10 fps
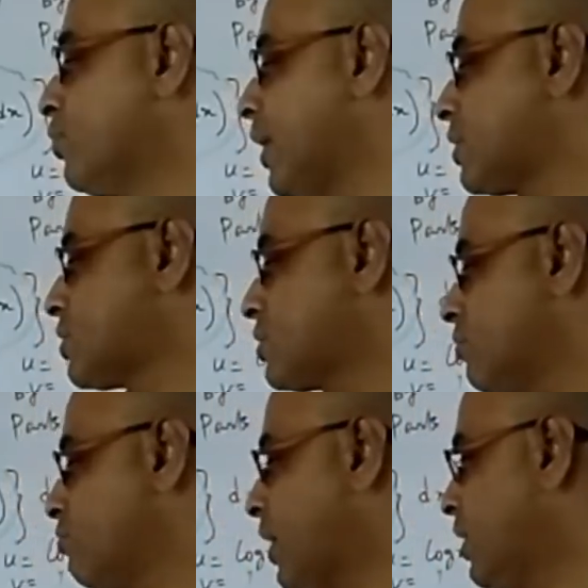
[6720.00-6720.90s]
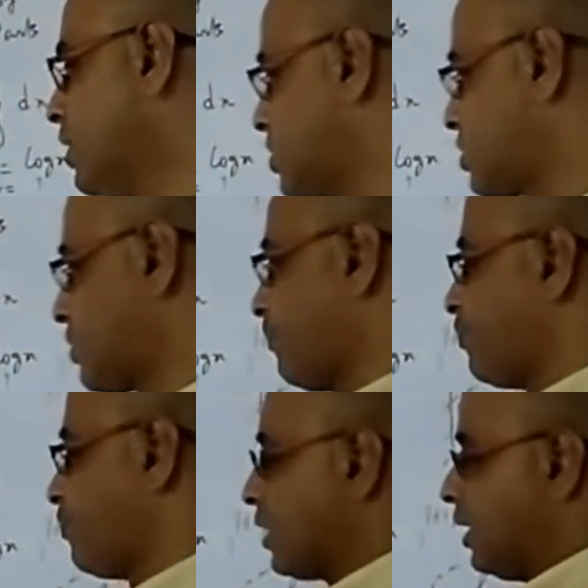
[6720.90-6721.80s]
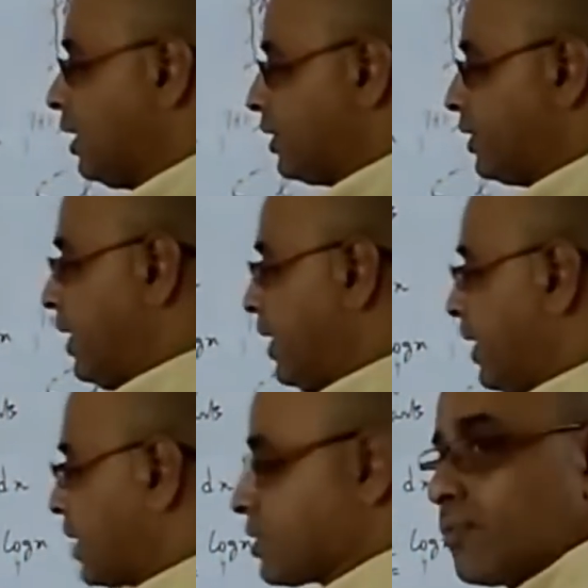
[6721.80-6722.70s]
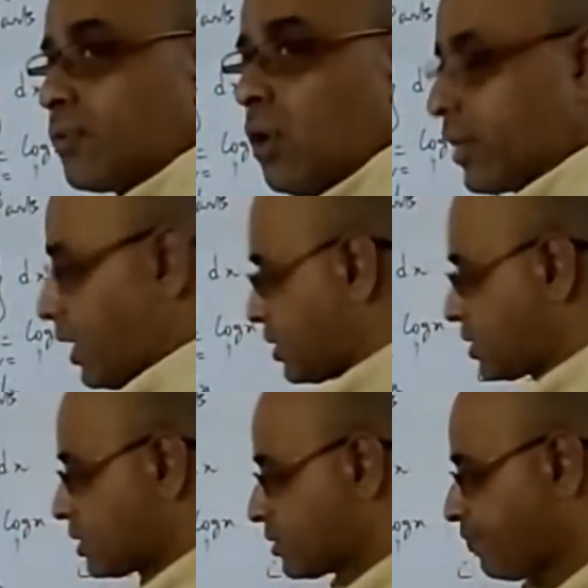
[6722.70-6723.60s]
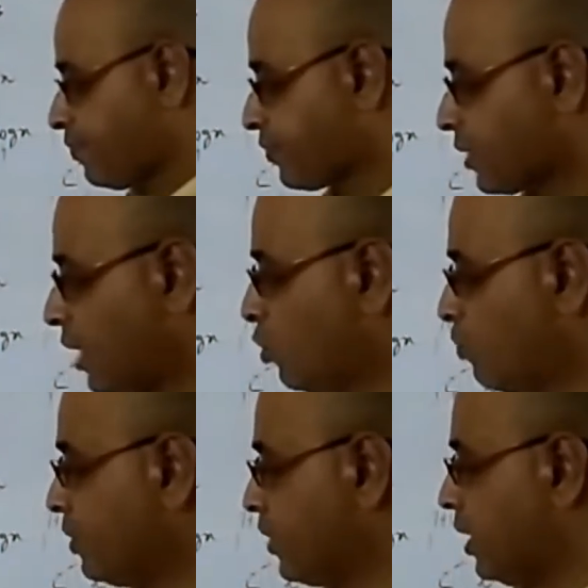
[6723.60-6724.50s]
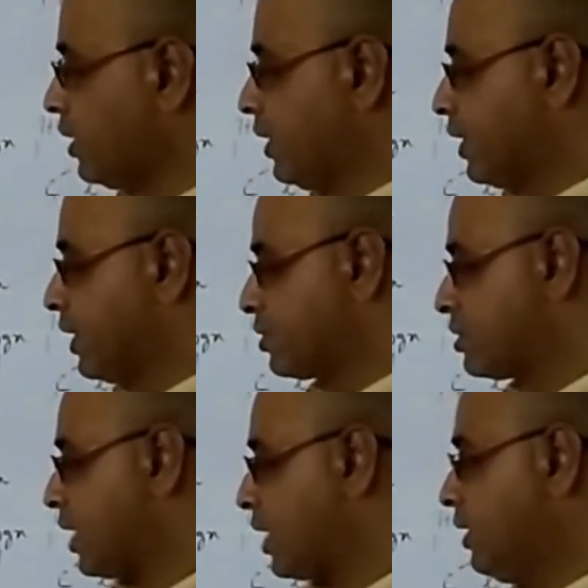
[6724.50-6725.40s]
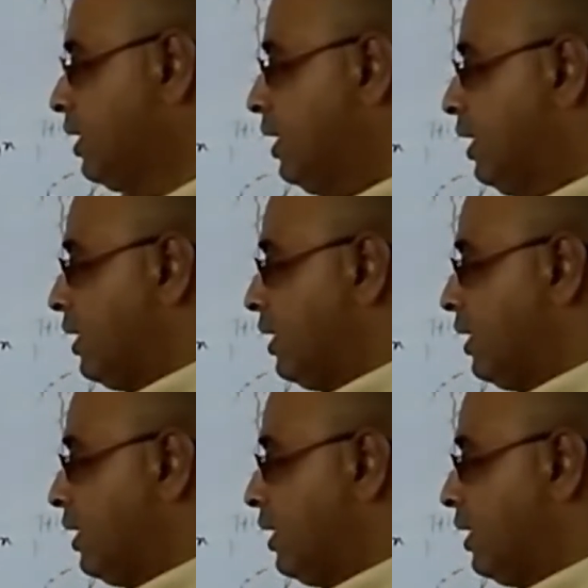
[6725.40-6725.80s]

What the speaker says: x minus ddx of log x. I open the integration sign.